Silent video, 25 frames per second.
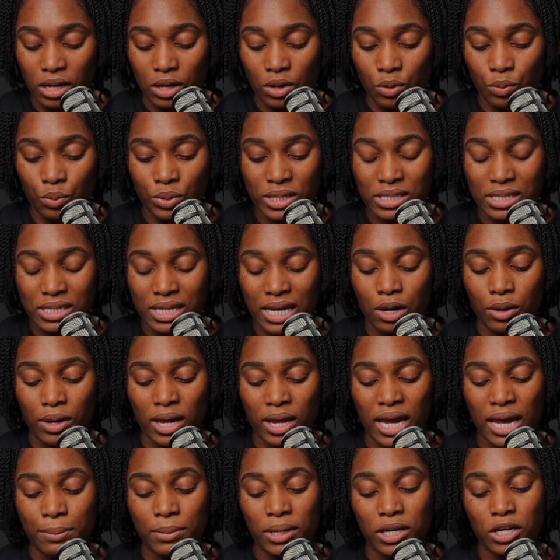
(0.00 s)
We said, okay,
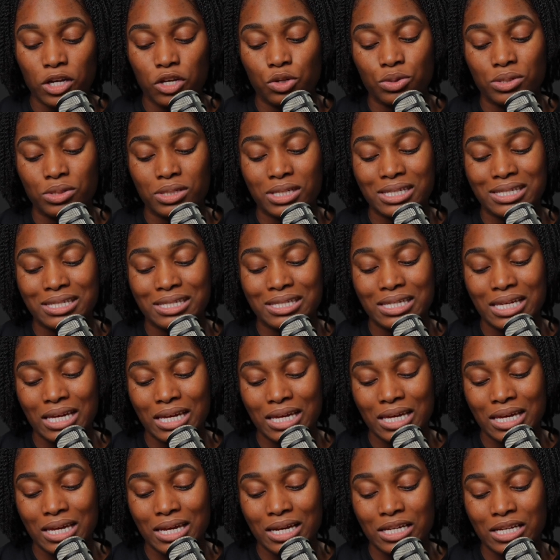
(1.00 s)
I'm going to use a
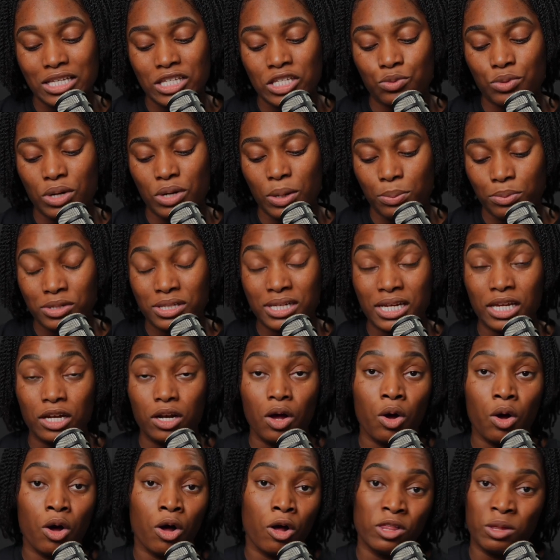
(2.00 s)
Z to represent
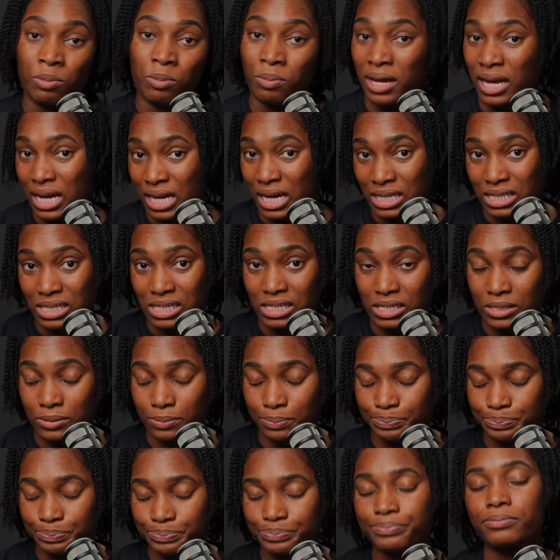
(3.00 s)
all the pants.
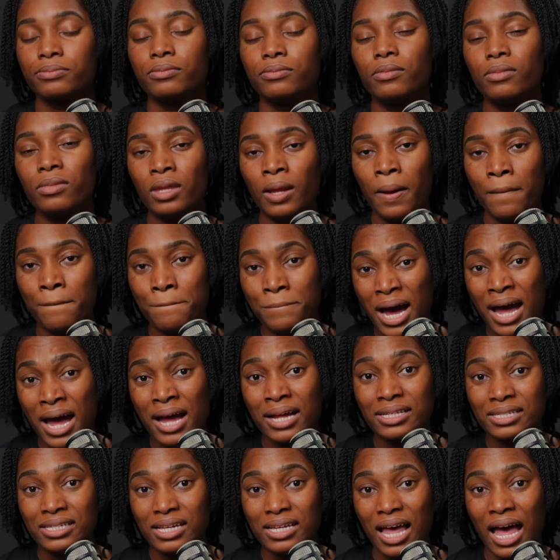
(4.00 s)

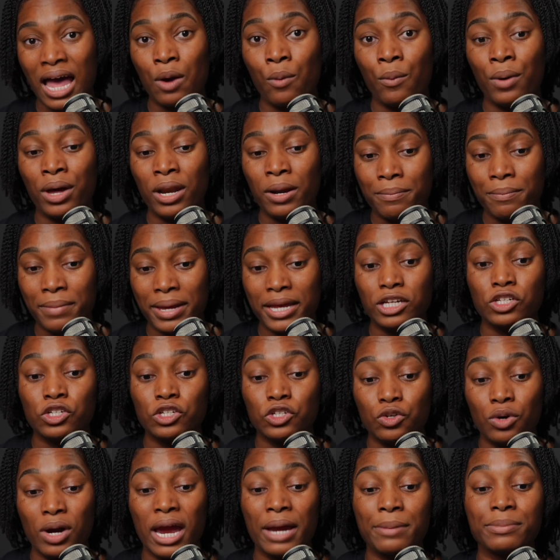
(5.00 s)
But I want to make
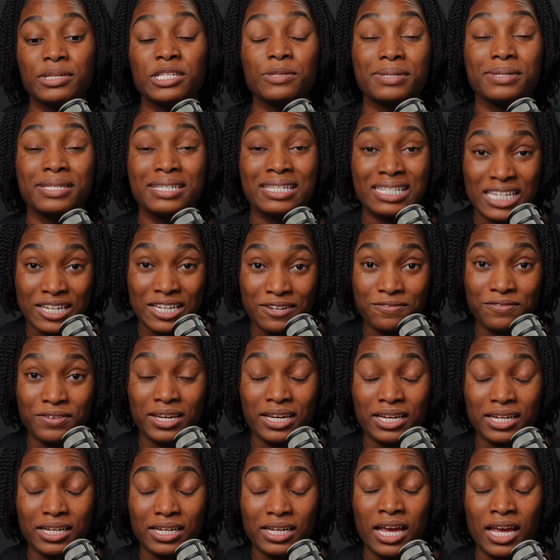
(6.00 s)
sure I'm
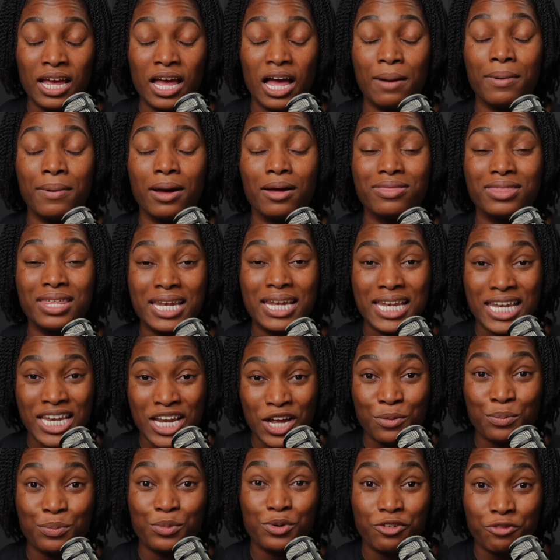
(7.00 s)
specific about the
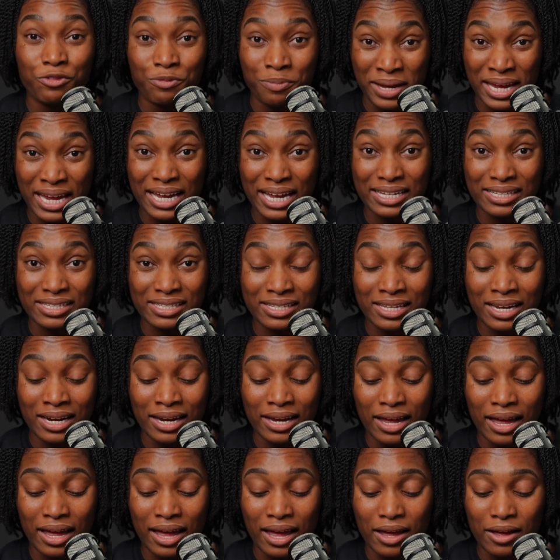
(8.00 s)
number of pants that I
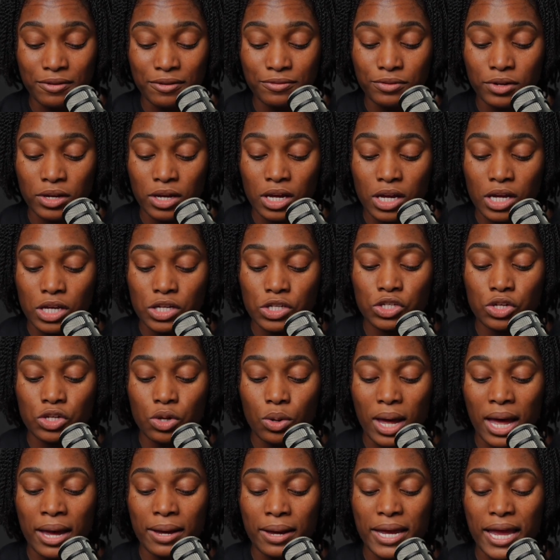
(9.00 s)
have. So
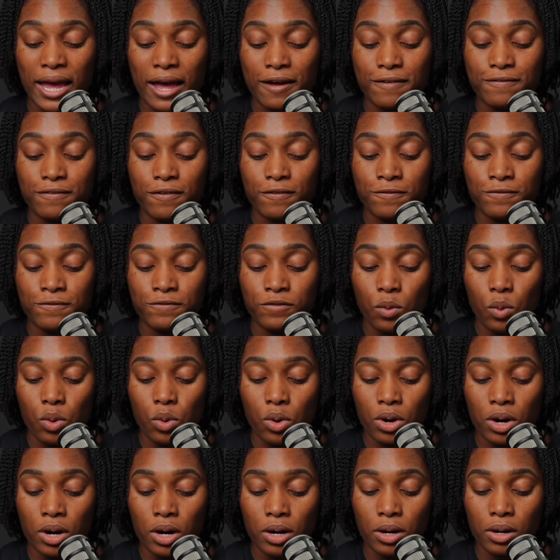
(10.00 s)
I have
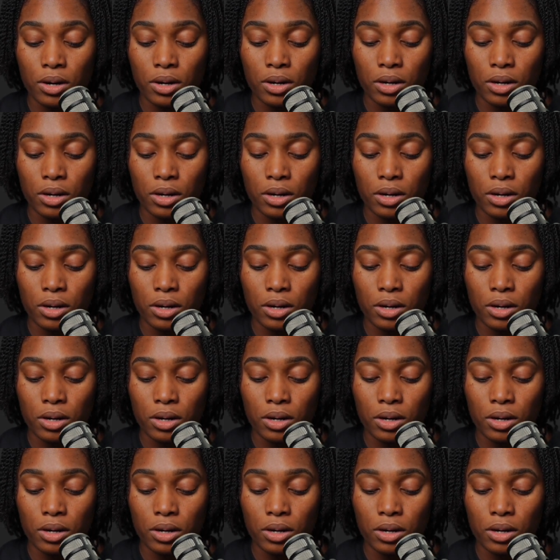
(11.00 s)
4.